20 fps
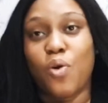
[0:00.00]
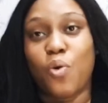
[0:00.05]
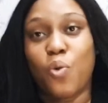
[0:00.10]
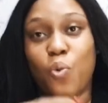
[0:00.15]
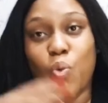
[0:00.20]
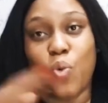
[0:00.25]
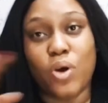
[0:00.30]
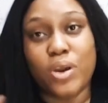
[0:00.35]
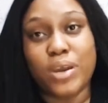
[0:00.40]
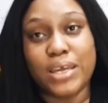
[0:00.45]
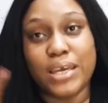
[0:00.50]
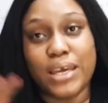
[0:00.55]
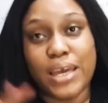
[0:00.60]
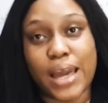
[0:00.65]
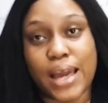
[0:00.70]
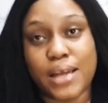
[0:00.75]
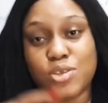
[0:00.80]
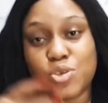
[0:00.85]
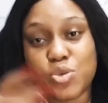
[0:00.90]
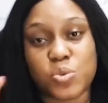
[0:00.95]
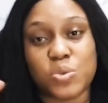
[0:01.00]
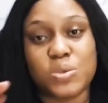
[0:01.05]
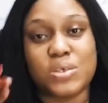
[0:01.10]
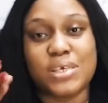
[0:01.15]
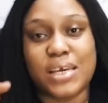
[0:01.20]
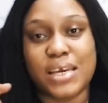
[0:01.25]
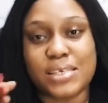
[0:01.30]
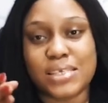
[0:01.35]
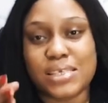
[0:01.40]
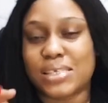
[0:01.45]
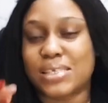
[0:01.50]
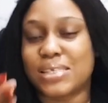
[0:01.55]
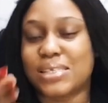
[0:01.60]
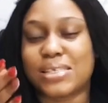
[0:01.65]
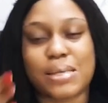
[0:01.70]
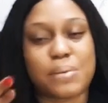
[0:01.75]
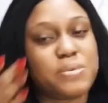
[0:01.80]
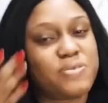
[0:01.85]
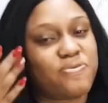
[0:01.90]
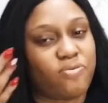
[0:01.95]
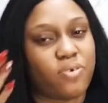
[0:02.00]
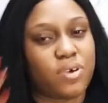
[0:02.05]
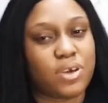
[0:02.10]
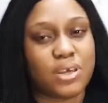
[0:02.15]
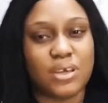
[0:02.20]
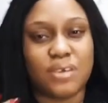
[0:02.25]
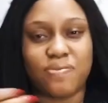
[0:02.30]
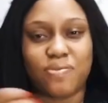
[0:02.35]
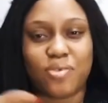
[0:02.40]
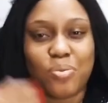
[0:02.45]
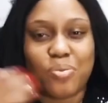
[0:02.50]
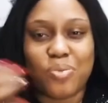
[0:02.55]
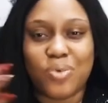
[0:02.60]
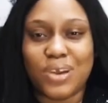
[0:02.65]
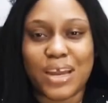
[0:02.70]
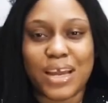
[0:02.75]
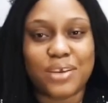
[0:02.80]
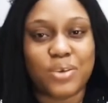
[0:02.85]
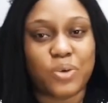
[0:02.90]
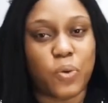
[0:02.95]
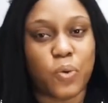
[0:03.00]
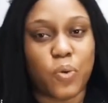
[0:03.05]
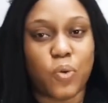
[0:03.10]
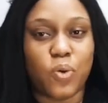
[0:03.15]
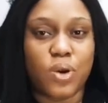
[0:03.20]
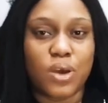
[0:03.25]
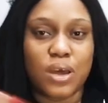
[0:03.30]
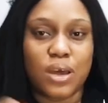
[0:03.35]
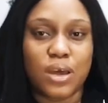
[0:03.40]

one year, two years, it's time to forgive. Come on, let go.